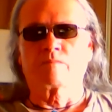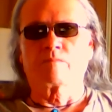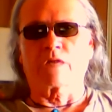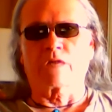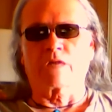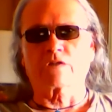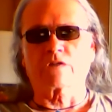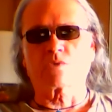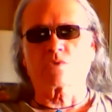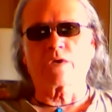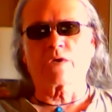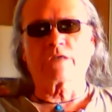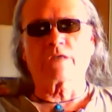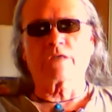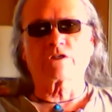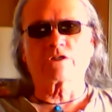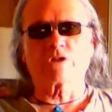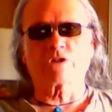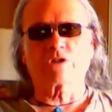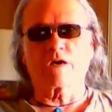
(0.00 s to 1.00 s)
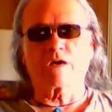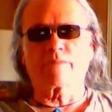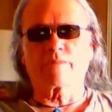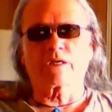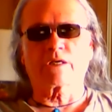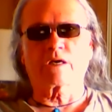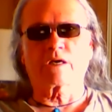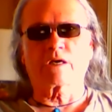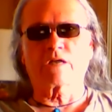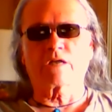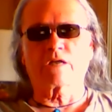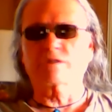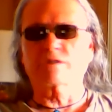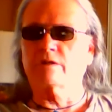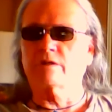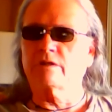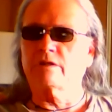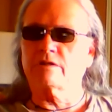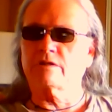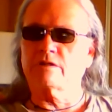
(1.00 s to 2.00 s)
That's why a shaman
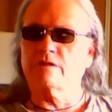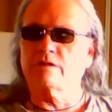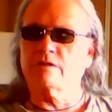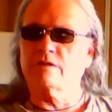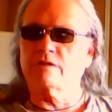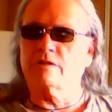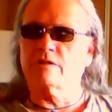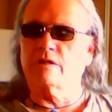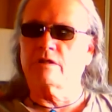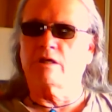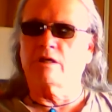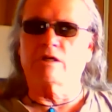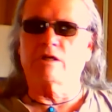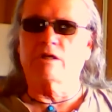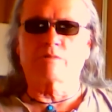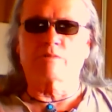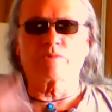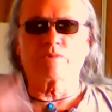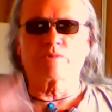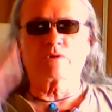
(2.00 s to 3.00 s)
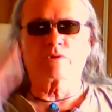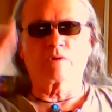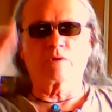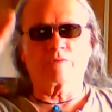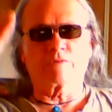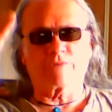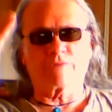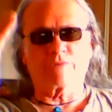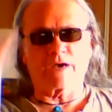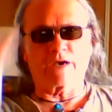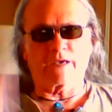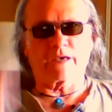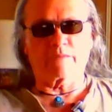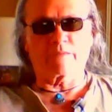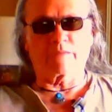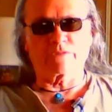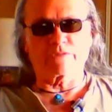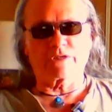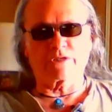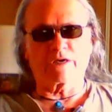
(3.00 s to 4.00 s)
constantly sees the need to purify
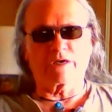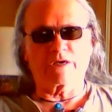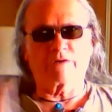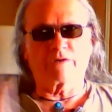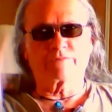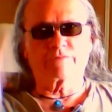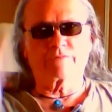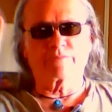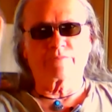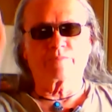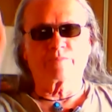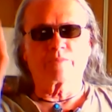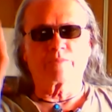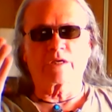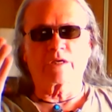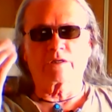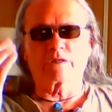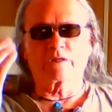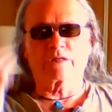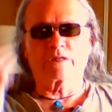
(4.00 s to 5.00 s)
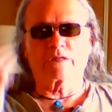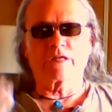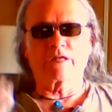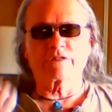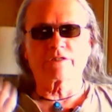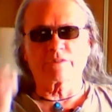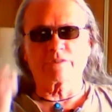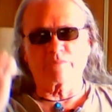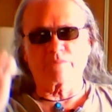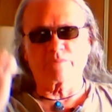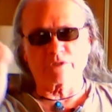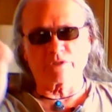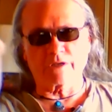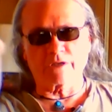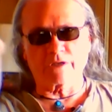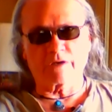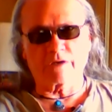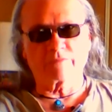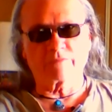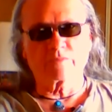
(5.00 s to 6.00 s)
himself and cleanse
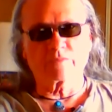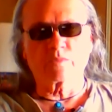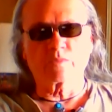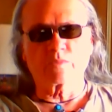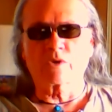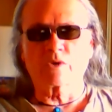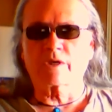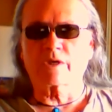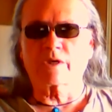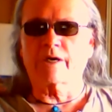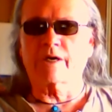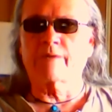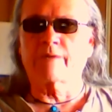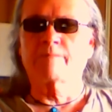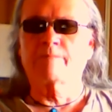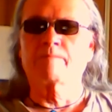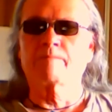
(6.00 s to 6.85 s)
himself. Okay?